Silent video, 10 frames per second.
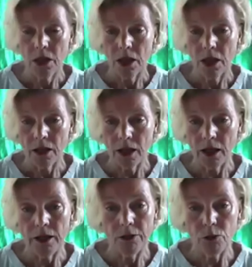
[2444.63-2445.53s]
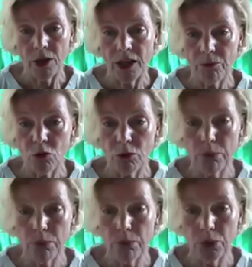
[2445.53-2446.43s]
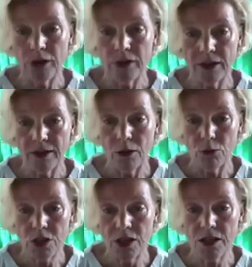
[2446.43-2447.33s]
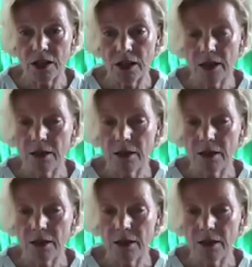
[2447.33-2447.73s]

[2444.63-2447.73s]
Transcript: And then we came to a point that I was asking,